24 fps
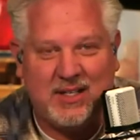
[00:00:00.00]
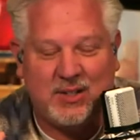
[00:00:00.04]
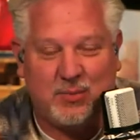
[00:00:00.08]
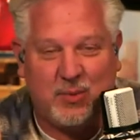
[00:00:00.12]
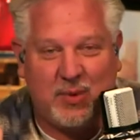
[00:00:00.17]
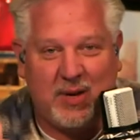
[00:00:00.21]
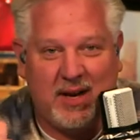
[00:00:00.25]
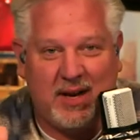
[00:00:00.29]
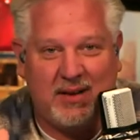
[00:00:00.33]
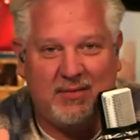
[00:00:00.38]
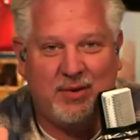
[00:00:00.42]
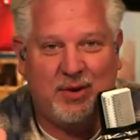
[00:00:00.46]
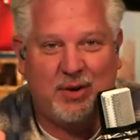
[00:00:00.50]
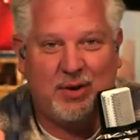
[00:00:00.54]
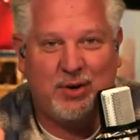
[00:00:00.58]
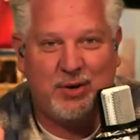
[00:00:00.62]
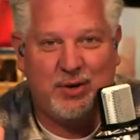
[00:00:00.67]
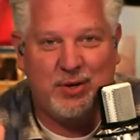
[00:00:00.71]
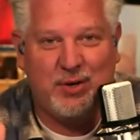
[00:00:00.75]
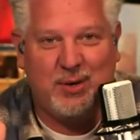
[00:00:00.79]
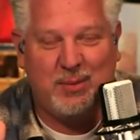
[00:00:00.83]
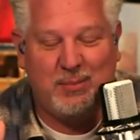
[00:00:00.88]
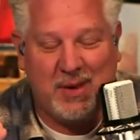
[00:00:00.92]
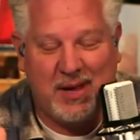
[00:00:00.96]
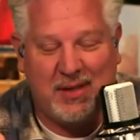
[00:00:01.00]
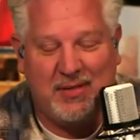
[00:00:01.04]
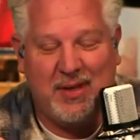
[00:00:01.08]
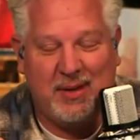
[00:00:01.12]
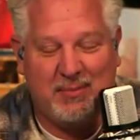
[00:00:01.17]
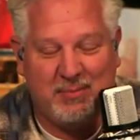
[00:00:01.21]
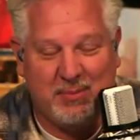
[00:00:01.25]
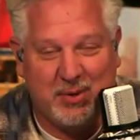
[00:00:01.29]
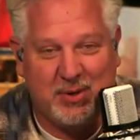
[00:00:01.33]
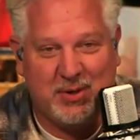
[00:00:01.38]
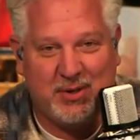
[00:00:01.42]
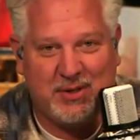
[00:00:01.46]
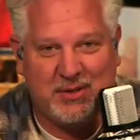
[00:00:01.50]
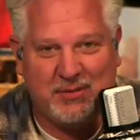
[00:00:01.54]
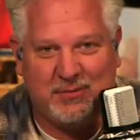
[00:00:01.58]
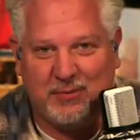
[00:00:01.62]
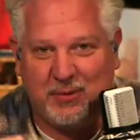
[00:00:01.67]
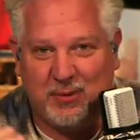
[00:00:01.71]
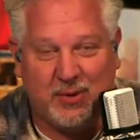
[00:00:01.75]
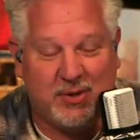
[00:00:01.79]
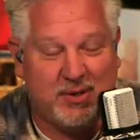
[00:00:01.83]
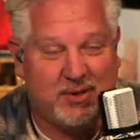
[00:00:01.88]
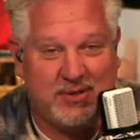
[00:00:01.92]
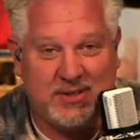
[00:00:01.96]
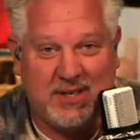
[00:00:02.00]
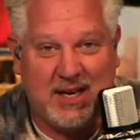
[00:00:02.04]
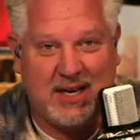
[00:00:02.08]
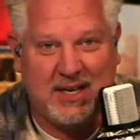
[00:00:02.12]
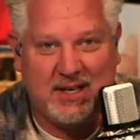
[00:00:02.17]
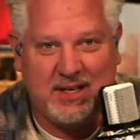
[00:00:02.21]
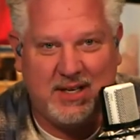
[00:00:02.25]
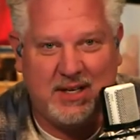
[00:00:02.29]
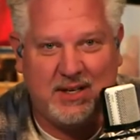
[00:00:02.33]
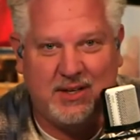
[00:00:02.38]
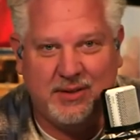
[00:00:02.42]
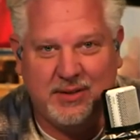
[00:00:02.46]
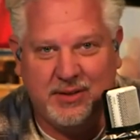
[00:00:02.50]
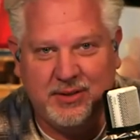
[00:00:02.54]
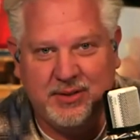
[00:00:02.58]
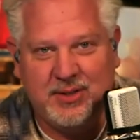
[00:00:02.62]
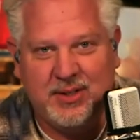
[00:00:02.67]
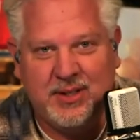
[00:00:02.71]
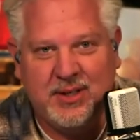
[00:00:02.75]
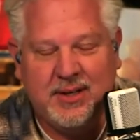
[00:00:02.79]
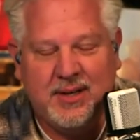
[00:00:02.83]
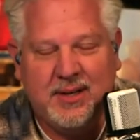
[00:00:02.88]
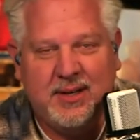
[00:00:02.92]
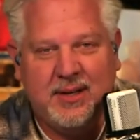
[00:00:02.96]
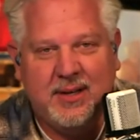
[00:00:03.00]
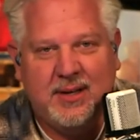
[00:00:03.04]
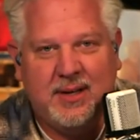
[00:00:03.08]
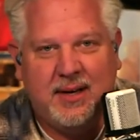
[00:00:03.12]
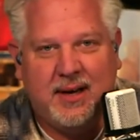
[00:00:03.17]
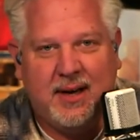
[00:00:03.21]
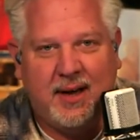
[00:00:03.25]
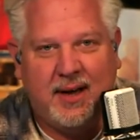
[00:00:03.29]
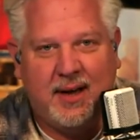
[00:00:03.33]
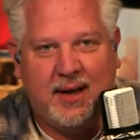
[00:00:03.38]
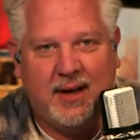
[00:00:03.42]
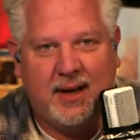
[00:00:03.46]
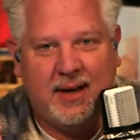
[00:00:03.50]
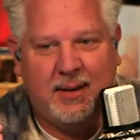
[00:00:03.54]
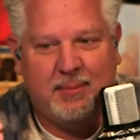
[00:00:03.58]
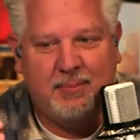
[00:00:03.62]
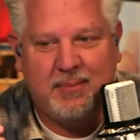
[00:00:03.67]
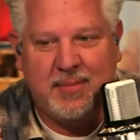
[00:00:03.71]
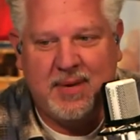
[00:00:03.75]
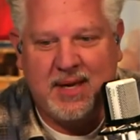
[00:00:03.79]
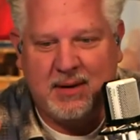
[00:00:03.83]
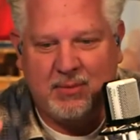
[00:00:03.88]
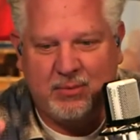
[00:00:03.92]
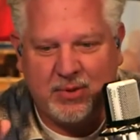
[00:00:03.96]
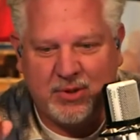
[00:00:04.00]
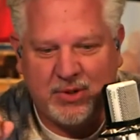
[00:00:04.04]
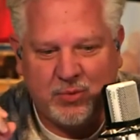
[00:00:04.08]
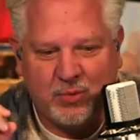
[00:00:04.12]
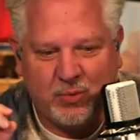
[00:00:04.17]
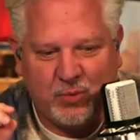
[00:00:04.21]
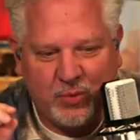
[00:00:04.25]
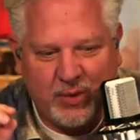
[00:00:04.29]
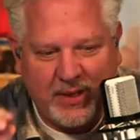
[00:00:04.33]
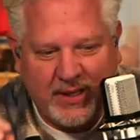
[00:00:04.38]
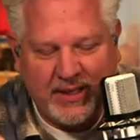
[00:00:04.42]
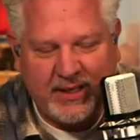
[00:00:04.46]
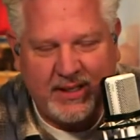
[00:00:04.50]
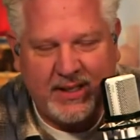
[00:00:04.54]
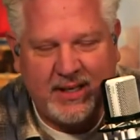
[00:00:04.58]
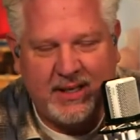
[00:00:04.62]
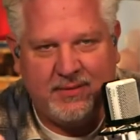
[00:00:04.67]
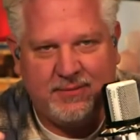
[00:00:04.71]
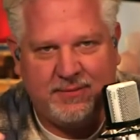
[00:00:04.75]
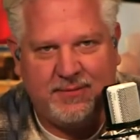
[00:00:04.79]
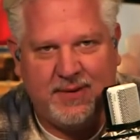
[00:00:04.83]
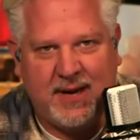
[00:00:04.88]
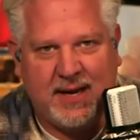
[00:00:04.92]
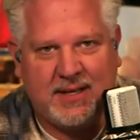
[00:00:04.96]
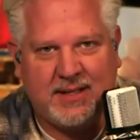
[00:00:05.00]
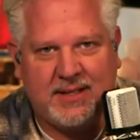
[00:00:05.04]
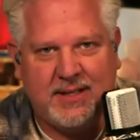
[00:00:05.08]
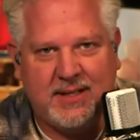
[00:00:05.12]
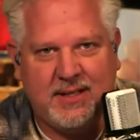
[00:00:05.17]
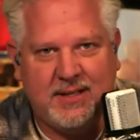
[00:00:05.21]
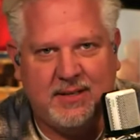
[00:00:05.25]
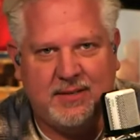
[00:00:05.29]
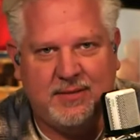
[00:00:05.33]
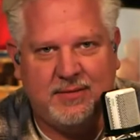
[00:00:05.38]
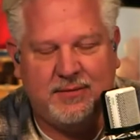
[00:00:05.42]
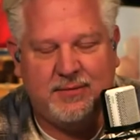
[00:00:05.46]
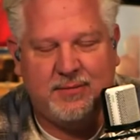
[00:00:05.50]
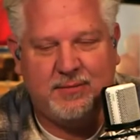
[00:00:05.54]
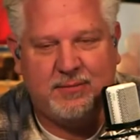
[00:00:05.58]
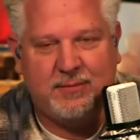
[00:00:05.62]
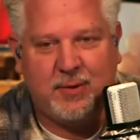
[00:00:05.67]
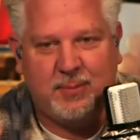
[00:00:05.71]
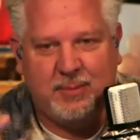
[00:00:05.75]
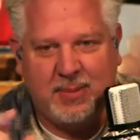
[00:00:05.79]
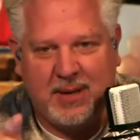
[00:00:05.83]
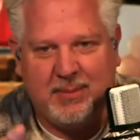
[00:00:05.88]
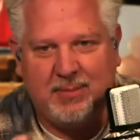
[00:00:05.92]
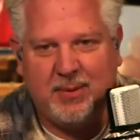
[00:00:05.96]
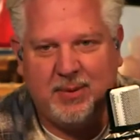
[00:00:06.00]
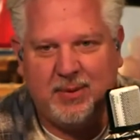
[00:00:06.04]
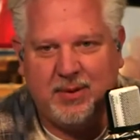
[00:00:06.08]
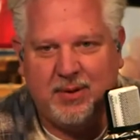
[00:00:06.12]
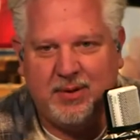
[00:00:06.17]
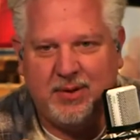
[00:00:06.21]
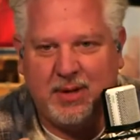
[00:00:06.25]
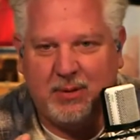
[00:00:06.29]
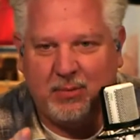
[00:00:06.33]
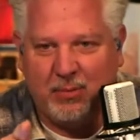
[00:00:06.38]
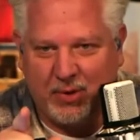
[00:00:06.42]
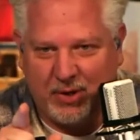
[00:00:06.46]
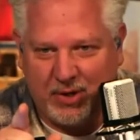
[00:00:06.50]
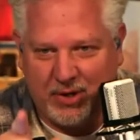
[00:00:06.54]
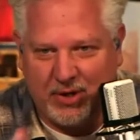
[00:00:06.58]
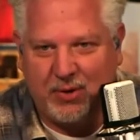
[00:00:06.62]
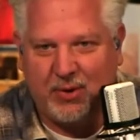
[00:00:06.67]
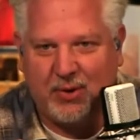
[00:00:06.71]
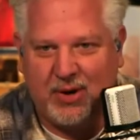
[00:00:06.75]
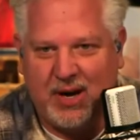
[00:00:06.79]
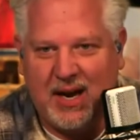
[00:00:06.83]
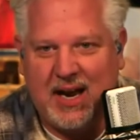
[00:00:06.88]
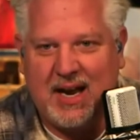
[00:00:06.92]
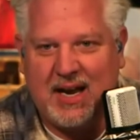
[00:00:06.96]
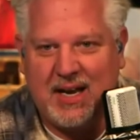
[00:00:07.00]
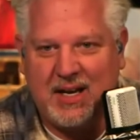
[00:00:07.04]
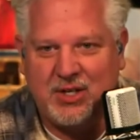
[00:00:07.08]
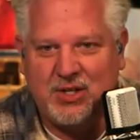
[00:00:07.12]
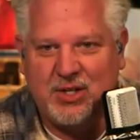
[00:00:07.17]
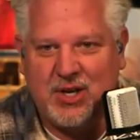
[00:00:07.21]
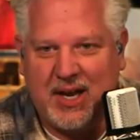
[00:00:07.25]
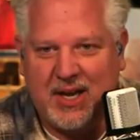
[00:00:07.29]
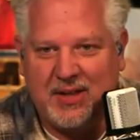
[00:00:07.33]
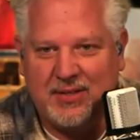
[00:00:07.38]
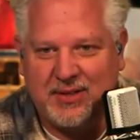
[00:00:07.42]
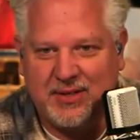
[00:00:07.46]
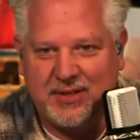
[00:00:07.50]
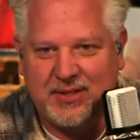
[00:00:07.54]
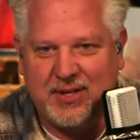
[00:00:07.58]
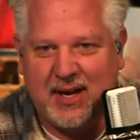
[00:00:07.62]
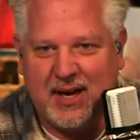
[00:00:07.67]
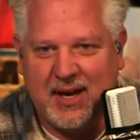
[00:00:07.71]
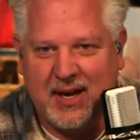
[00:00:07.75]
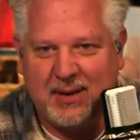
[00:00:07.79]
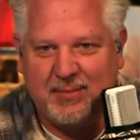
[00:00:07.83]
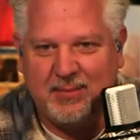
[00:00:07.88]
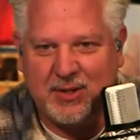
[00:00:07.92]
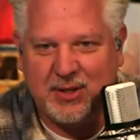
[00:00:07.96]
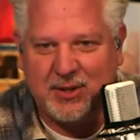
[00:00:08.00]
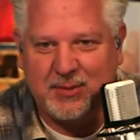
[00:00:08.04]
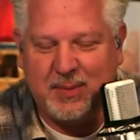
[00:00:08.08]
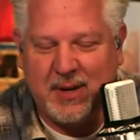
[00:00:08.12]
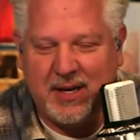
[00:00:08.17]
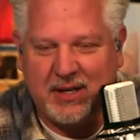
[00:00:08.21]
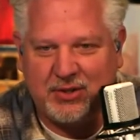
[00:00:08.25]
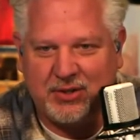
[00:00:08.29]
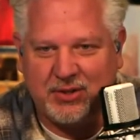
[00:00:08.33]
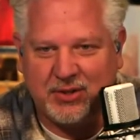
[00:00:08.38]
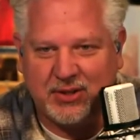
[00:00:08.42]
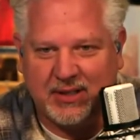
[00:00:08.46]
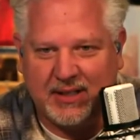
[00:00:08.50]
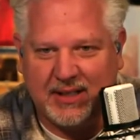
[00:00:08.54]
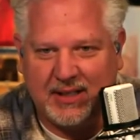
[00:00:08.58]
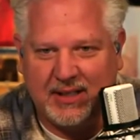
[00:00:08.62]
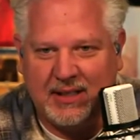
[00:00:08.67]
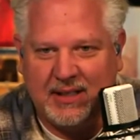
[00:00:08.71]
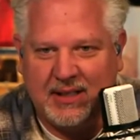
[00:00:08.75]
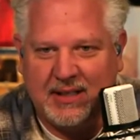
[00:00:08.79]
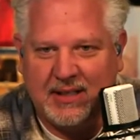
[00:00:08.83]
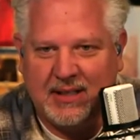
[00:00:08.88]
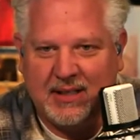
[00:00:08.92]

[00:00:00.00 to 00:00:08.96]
is what I've heard about that book for 10 years. It was really effective for people that were your age at the time, especially.